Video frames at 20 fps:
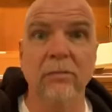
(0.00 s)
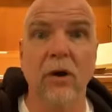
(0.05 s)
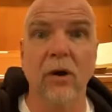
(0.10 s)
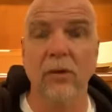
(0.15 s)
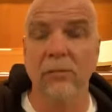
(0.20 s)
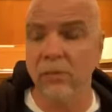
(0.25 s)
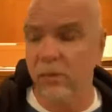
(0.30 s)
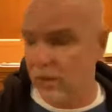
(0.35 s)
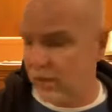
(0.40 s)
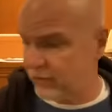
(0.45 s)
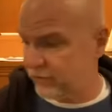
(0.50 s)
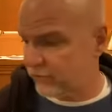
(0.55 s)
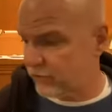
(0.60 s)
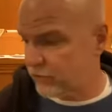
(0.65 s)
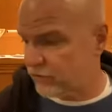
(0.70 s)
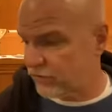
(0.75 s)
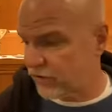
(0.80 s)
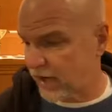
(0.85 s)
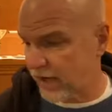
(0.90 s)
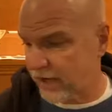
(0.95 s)
Barbara, if
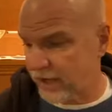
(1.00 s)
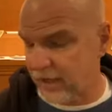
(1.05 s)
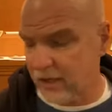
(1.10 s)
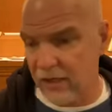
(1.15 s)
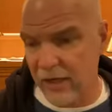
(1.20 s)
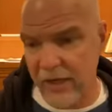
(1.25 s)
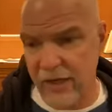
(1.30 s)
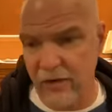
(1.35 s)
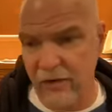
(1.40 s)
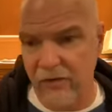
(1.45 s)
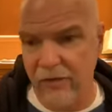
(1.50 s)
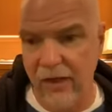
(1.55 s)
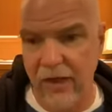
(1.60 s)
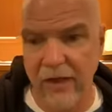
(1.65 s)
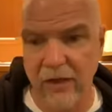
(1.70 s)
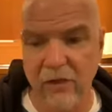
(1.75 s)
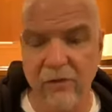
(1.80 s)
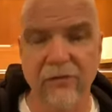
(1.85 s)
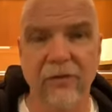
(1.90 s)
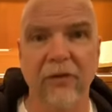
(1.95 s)
you check in later,
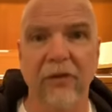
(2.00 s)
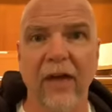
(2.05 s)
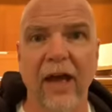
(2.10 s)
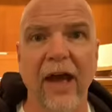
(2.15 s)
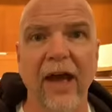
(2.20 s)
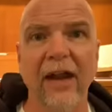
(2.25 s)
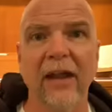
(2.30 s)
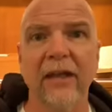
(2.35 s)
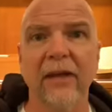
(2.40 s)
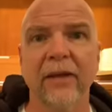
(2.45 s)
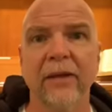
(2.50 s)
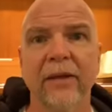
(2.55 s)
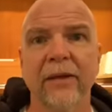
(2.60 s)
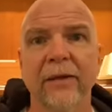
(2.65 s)
thank you for that.